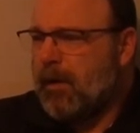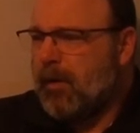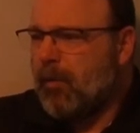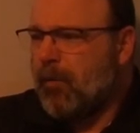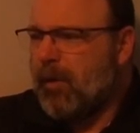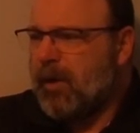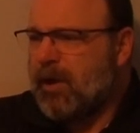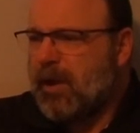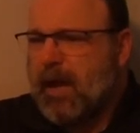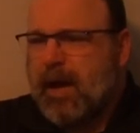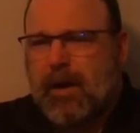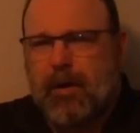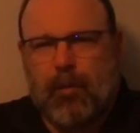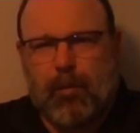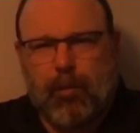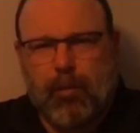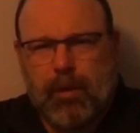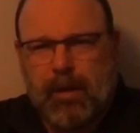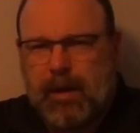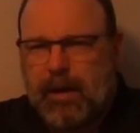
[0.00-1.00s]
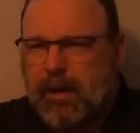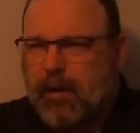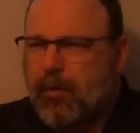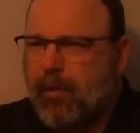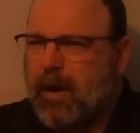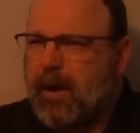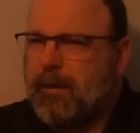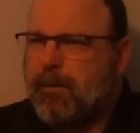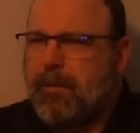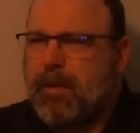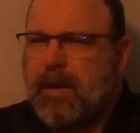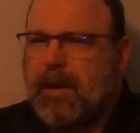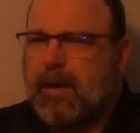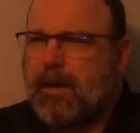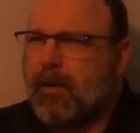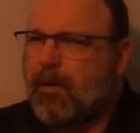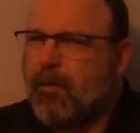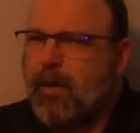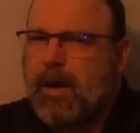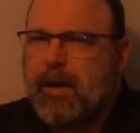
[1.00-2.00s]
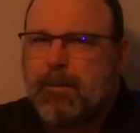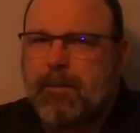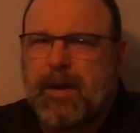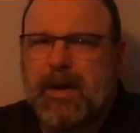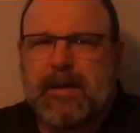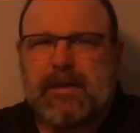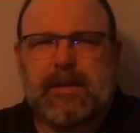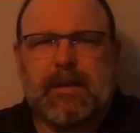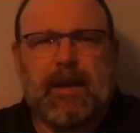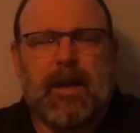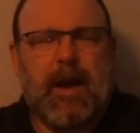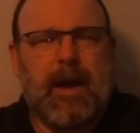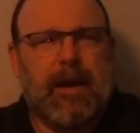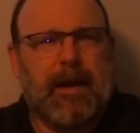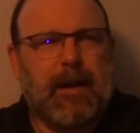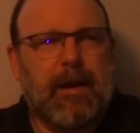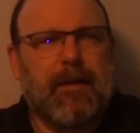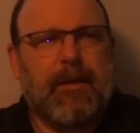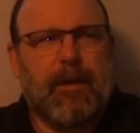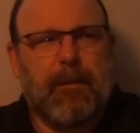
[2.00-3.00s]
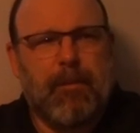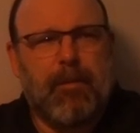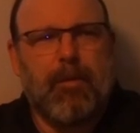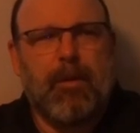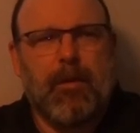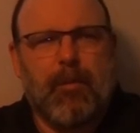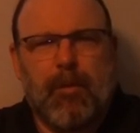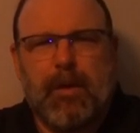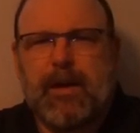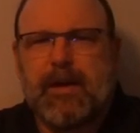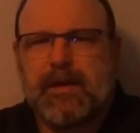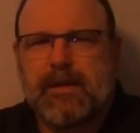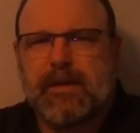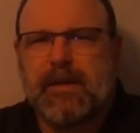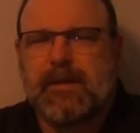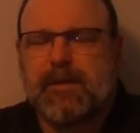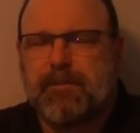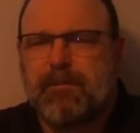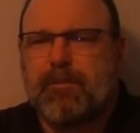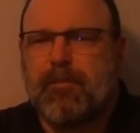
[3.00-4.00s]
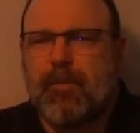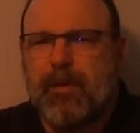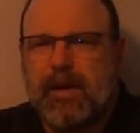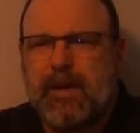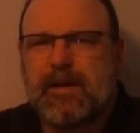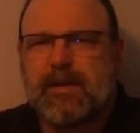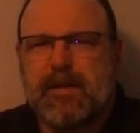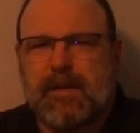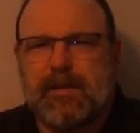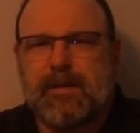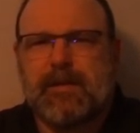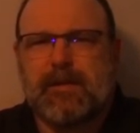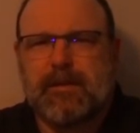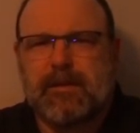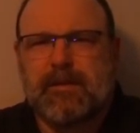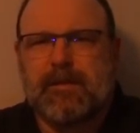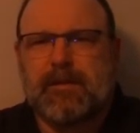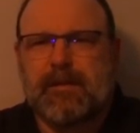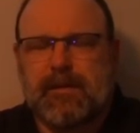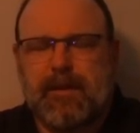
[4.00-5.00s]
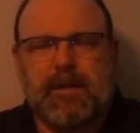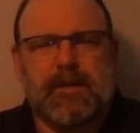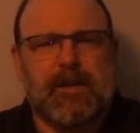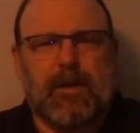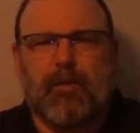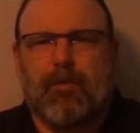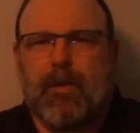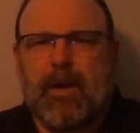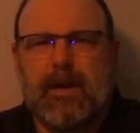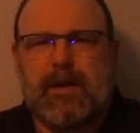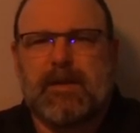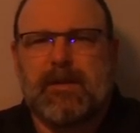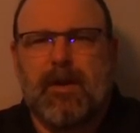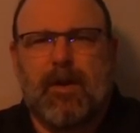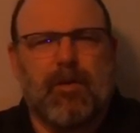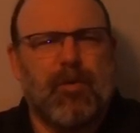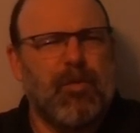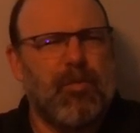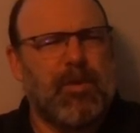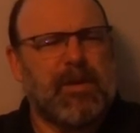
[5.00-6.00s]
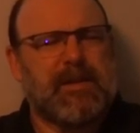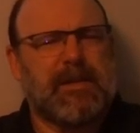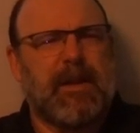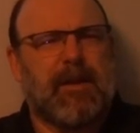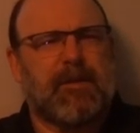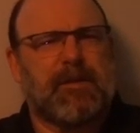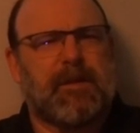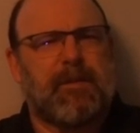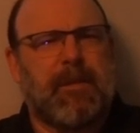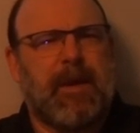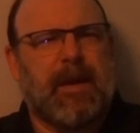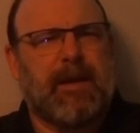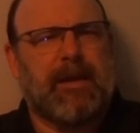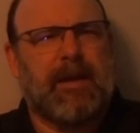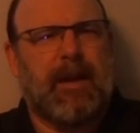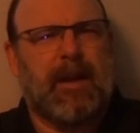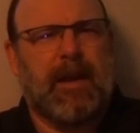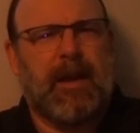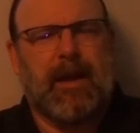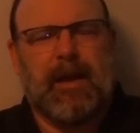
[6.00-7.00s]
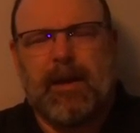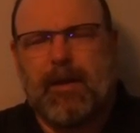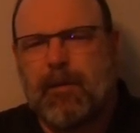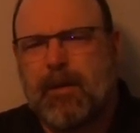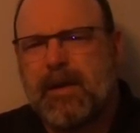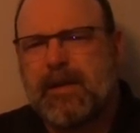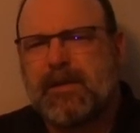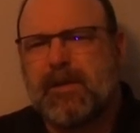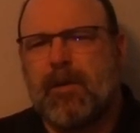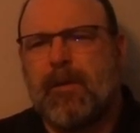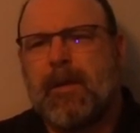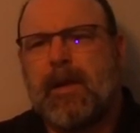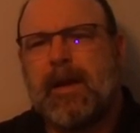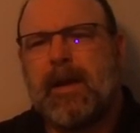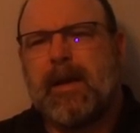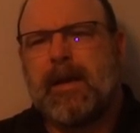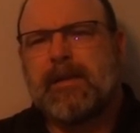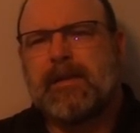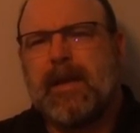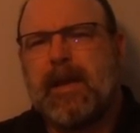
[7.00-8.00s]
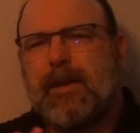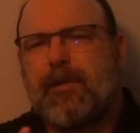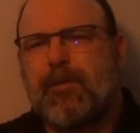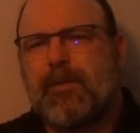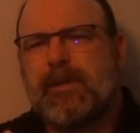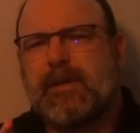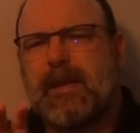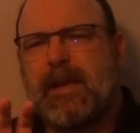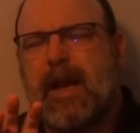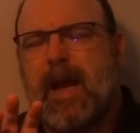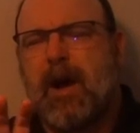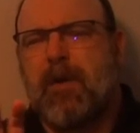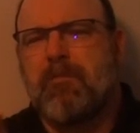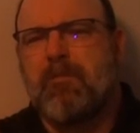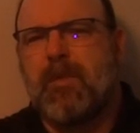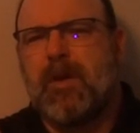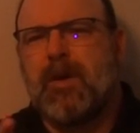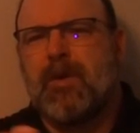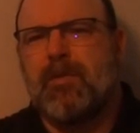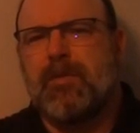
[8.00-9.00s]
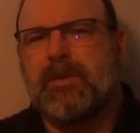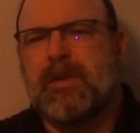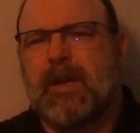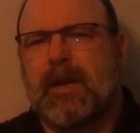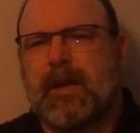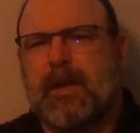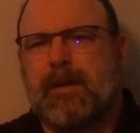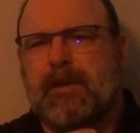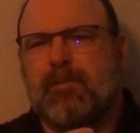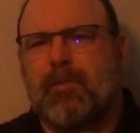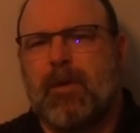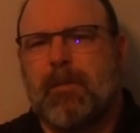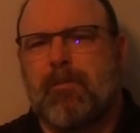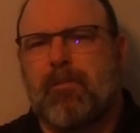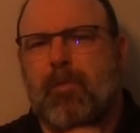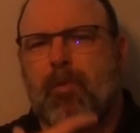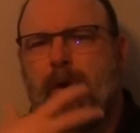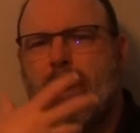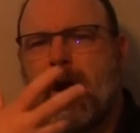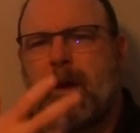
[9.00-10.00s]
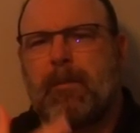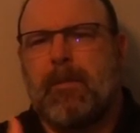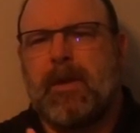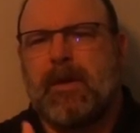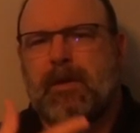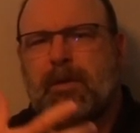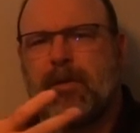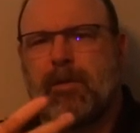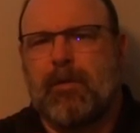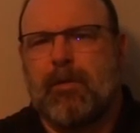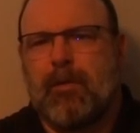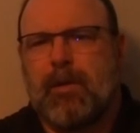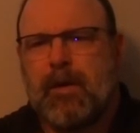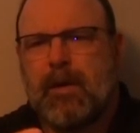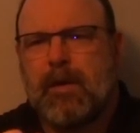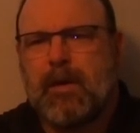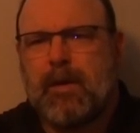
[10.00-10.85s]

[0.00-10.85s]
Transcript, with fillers: which had a really great beat, a great bass line, and I thought, boy, what is this? What is this? This is a great song. Who is Nelson Mandela anyway? So it's interesting how music is what brought me to